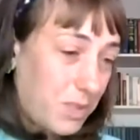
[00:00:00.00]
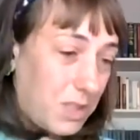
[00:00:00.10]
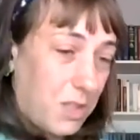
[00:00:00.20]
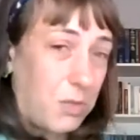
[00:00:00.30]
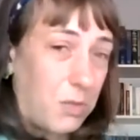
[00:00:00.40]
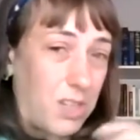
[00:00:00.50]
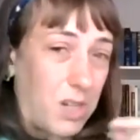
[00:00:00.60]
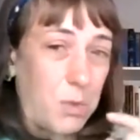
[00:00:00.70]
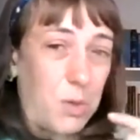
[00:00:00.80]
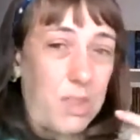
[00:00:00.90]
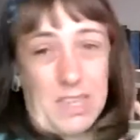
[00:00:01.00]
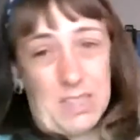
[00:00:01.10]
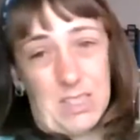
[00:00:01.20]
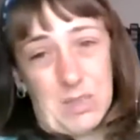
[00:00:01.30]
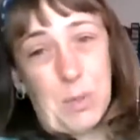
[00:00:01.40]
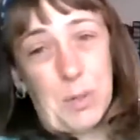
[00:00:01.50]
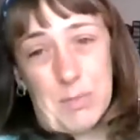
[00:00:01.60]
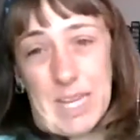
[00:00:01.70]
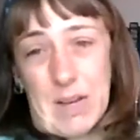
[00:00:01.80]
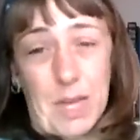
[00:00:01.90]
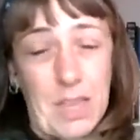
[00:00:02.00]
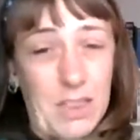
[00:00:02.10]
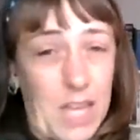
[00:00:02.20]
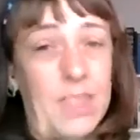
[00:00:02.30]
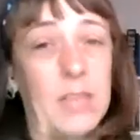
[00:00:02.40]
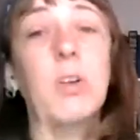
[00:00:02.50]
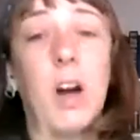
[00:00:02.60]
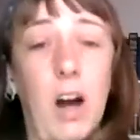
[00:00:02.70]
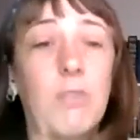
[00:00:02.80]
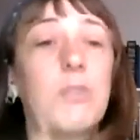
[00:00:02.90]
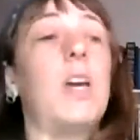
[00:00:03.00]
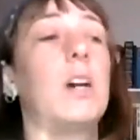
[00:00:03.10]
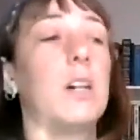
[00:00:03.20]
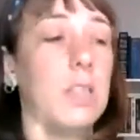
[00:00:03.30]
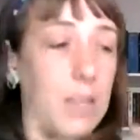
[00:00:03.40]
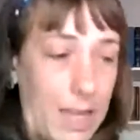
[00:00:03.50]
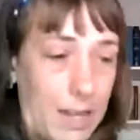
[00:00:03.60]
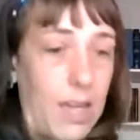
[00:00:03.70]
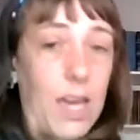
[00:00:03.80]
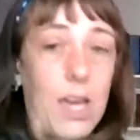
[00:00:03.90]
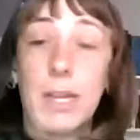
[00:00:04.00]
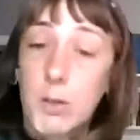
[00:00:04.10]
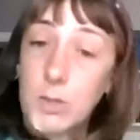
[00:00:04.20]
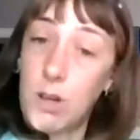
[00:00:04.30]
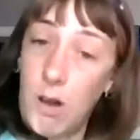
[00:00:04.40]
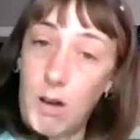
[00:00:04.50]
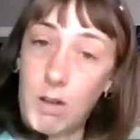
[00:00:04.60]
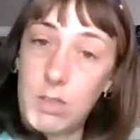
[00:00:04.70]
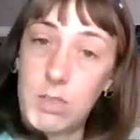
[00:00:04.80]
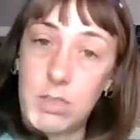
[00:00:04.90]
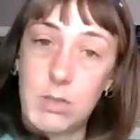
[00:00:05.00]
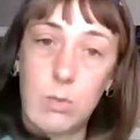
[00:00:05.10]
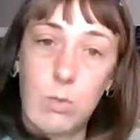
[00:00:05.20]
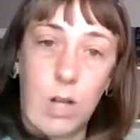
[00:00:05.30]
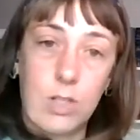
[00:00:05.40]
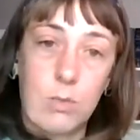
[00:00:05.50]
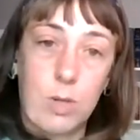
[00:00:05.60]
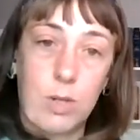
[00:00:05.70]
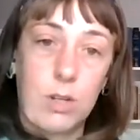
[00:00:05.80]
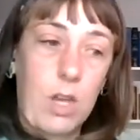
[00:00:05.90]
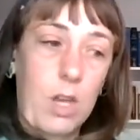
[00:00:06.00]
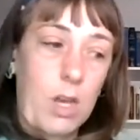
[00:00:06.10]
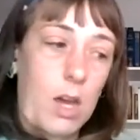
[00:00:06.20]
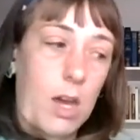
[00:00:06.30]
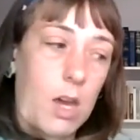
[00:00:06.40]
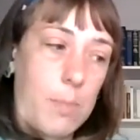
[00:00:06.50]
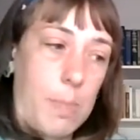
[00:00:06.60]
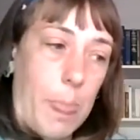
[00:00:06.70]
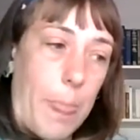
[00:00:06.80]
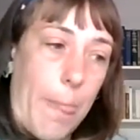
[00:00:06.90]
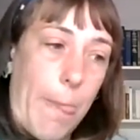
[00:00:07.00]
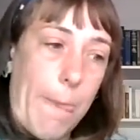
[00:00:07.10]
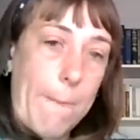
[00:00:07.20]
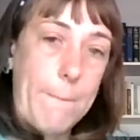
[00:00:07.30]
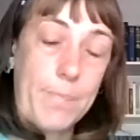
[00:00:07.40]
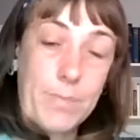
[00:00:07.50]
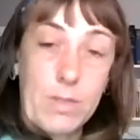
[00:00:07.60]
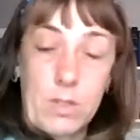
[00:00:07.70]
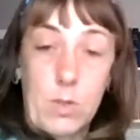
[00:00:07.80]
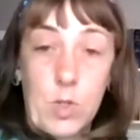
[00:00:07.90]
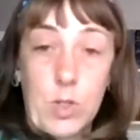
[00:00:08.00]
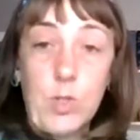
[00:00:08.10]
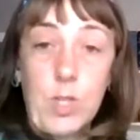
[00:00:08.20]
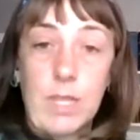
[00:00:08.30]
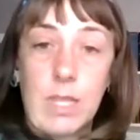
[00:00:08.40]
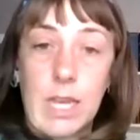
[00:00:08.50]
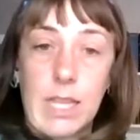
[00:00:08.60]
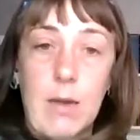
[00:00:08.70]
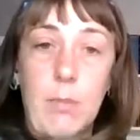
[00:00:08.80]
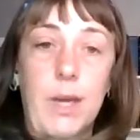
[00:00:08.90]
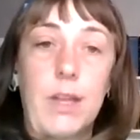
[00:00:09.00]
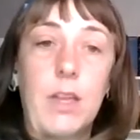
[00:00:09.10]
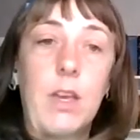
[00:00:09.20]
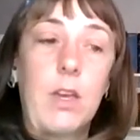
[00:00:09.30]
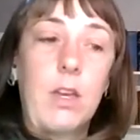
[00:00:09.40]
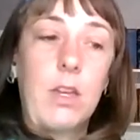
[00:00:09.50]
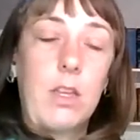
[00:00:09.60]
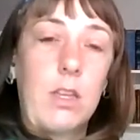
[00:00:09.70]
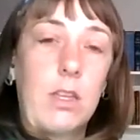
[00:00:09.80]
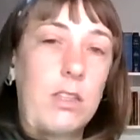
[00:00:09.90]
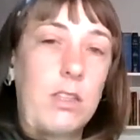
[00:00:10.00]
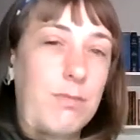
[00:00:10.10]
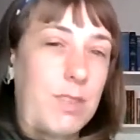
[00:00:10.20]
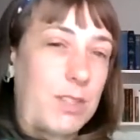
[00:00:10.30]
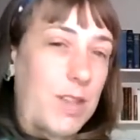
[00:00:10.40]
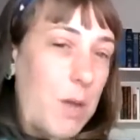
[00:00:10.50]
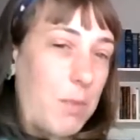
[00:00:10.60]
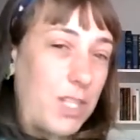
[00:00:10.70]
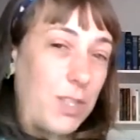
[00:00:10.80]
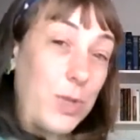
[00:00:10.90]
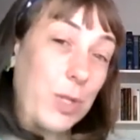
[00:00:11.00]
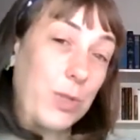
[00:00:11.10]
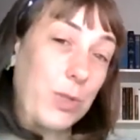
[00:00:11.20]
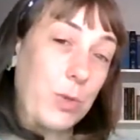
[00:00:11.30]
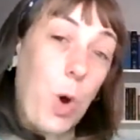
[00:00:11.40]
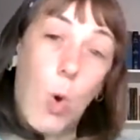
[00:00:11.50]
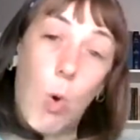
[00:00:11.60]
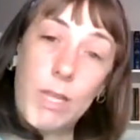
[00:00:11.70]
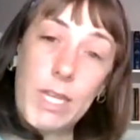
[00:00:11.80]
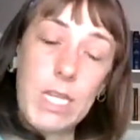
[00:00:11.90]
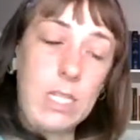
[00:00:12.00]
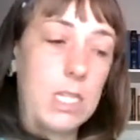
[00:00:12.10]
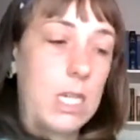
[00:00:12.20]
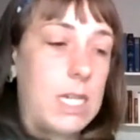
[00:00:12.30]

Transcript: So number one thing is put them down and let them cough. Let them, I know it's hard to watch a bird to do something like that, but there's not much that you can do holding it.